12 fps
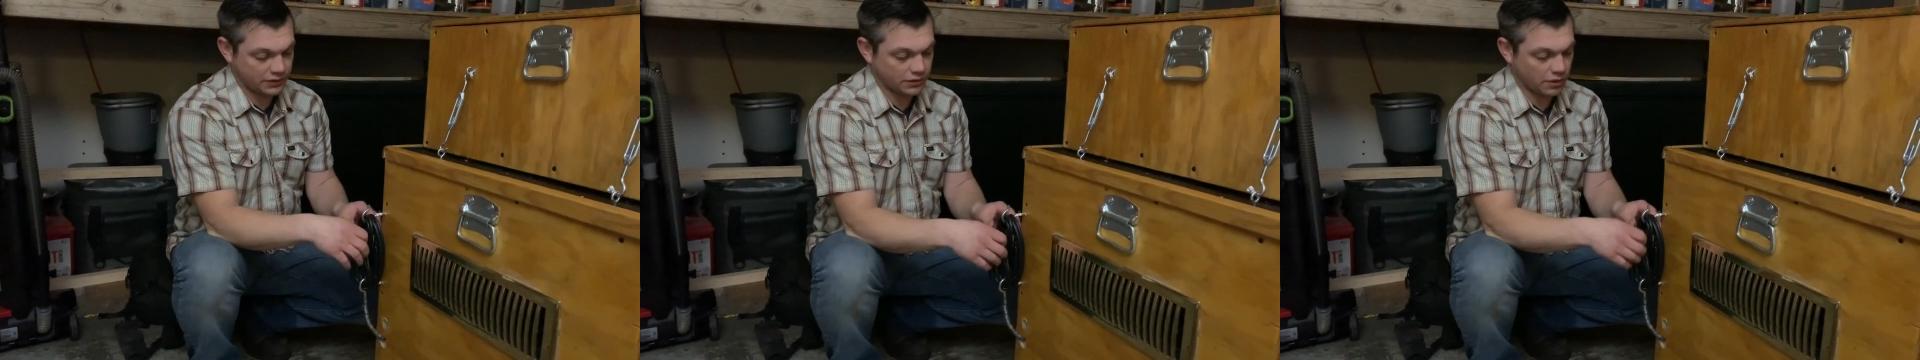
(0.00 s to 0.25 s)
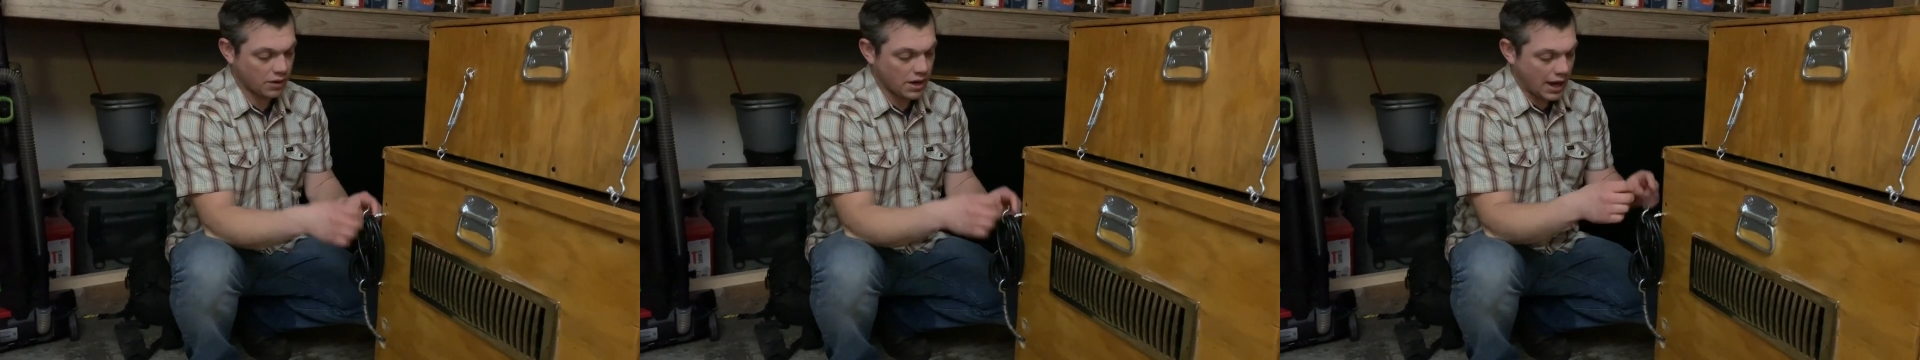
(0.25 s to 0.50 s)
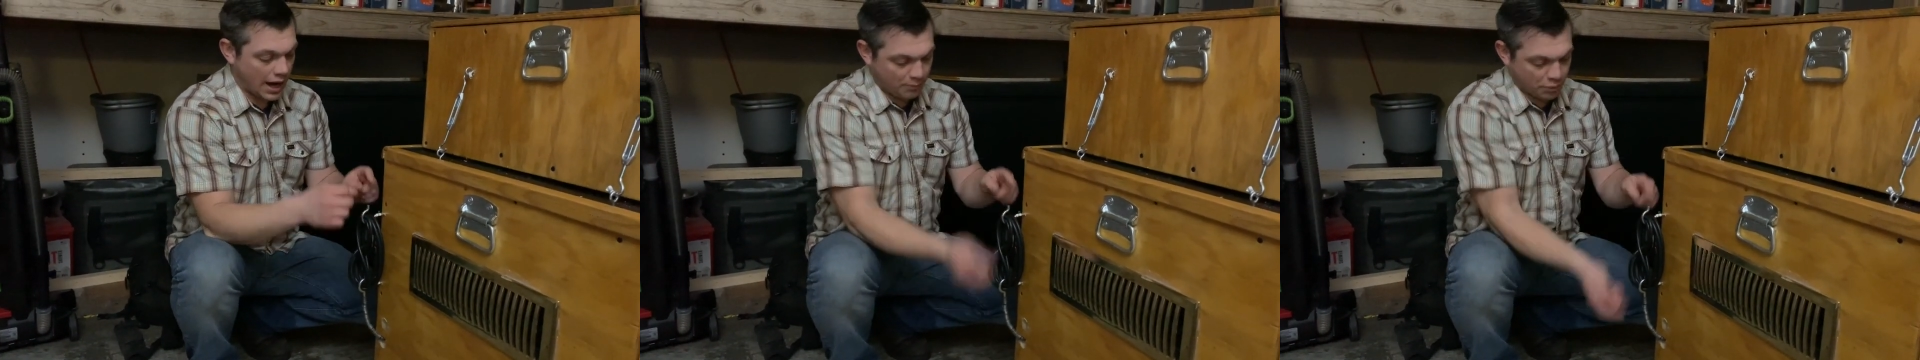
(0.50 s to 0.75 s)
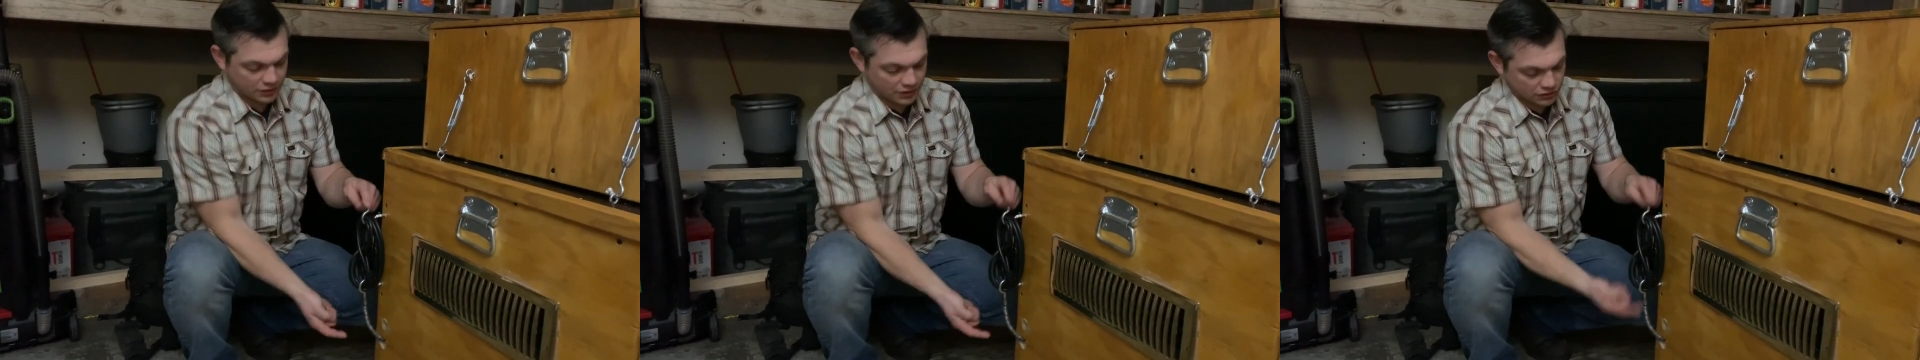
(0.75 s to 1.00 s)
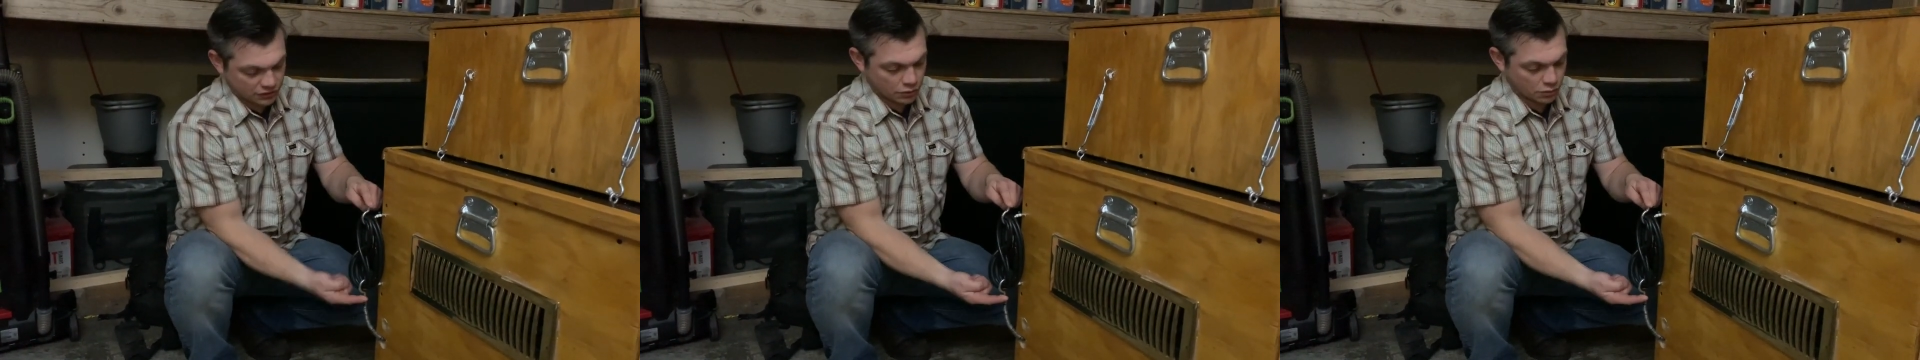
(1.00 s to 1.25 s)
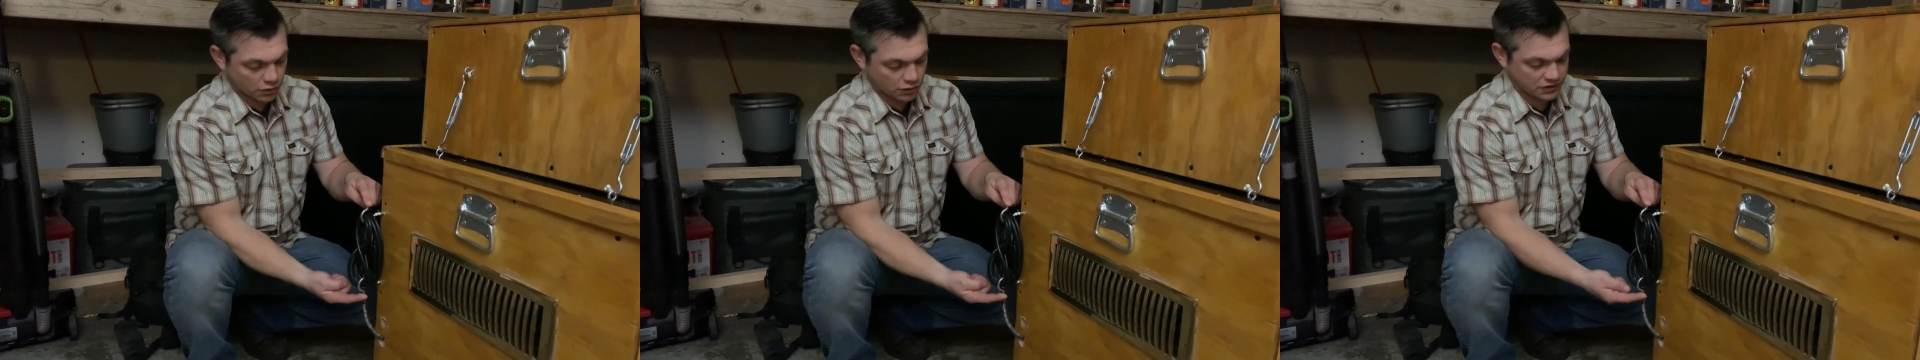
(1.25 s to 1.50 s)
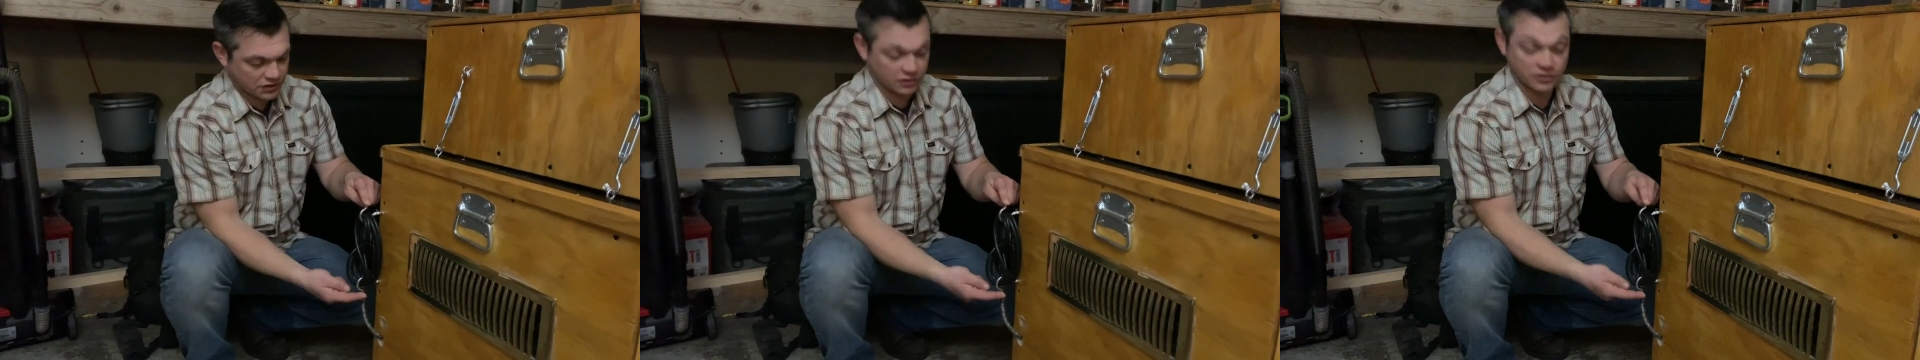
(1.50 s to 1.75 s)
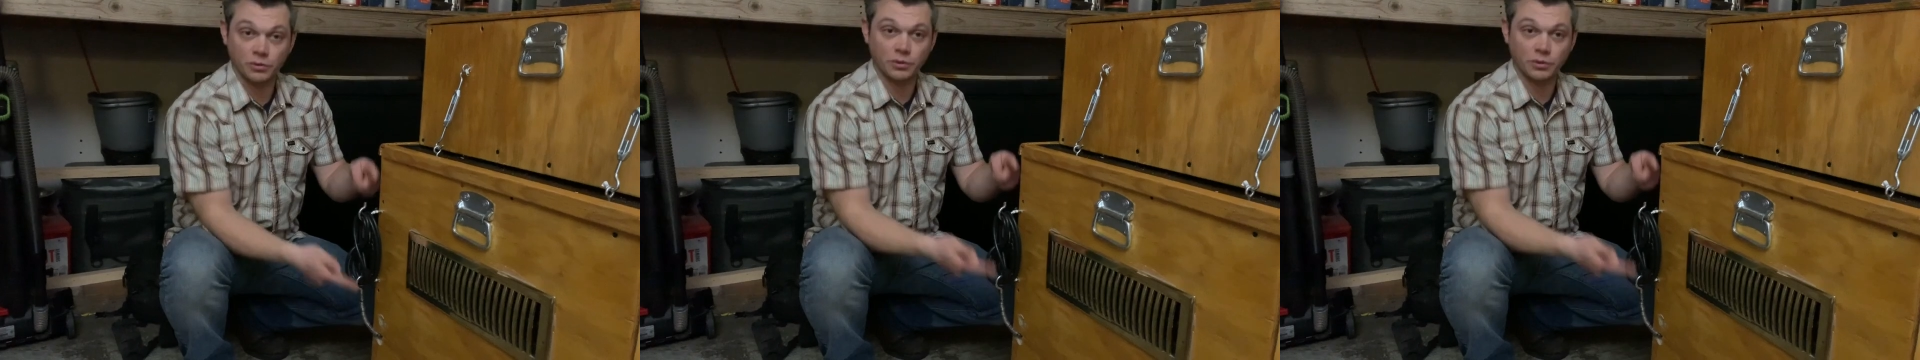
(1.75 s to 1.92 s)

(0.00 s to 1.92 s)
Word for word: So I put these two hooks here so